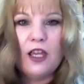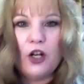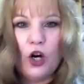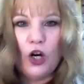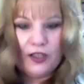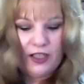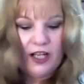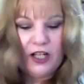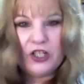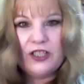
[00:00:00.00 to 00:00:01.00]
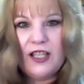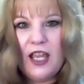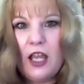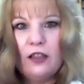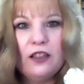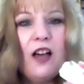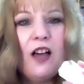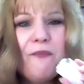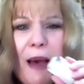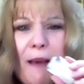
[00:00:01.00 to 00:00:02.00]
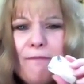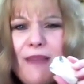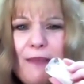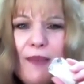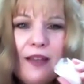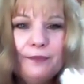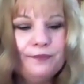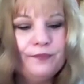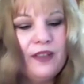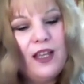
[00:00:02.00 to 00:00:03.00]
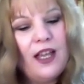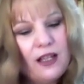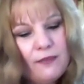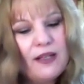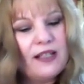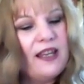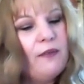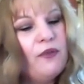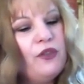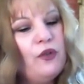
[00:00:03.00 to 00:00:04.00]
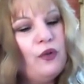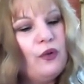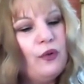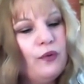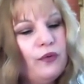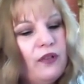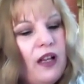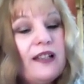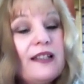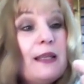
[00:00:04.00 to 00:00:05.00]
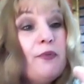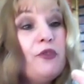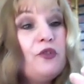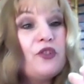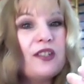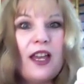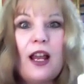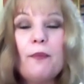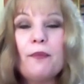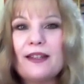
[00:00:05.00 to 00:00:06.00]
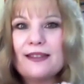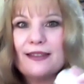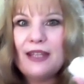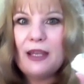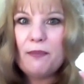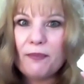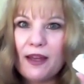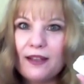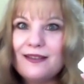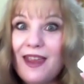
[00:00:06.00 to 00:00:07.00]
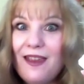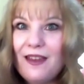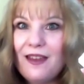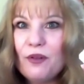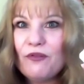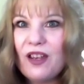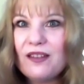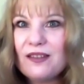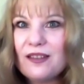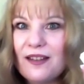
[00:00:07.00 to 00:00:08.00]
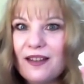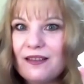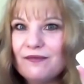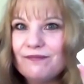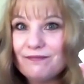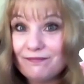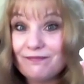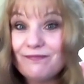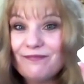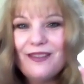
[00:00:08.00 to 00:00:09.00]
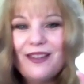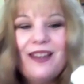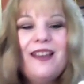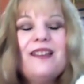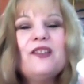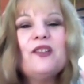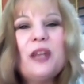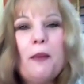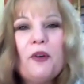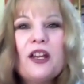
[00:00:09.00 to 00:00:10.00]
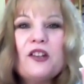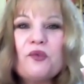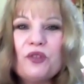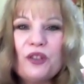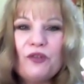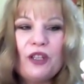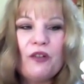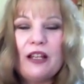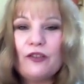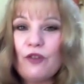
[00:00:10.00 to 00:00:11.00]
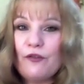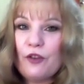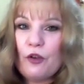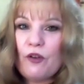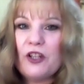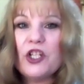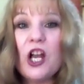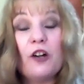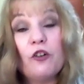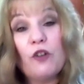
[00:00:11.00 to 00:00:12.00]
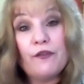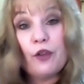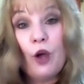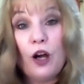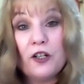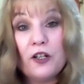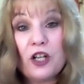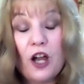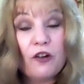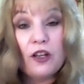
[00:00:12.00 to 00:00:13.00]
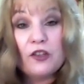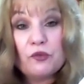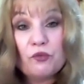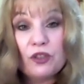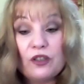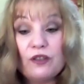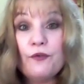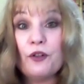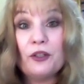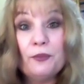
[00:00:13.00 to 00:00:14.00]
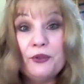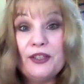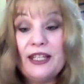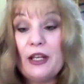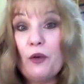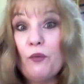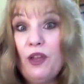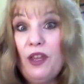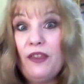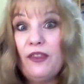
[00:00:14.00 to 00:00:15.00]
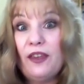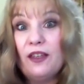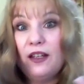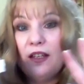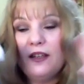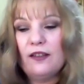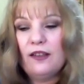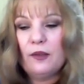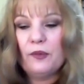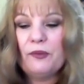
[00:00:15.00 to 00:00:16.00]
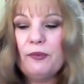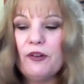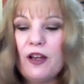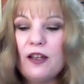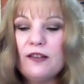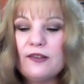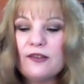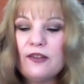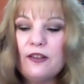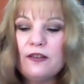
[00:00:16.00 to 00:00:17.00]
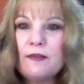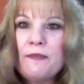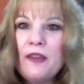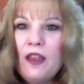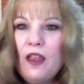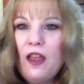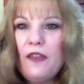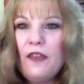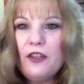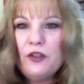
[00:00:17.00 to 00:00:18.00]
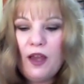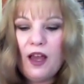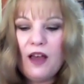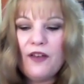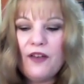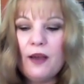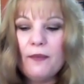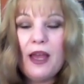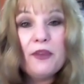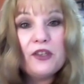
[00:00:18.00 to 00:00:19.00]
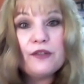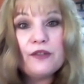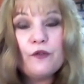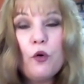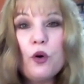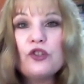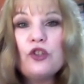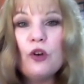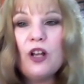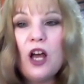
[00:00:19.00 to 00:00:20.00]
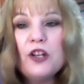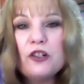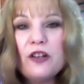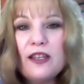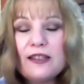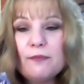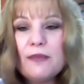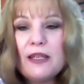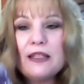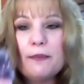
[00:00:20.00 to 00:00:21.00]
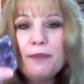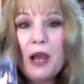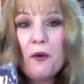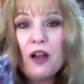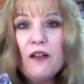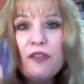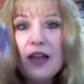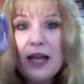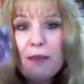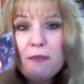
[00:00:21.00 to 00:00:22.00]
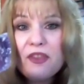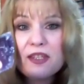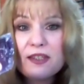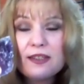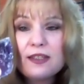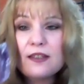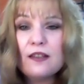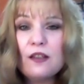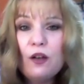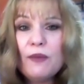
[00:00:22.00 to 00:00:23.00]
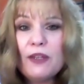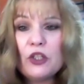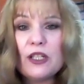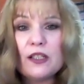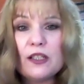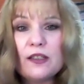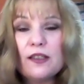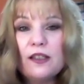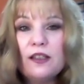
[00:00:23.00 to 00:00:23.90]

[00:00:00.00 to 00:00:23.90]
and heart connection thing. Love my baby. I'm going to meditate with you. I'm going to sleep with you tonight. I'm going to sleep with my Danbarite tonight. So Danbarite is really, really great. It's great for the crown chakra, great for the heart chakra. It's good for communicating with any, spirit guides and such. And then you have Amethyst, of course. Don't underestimate the power of the amethyst. Oh my goodness.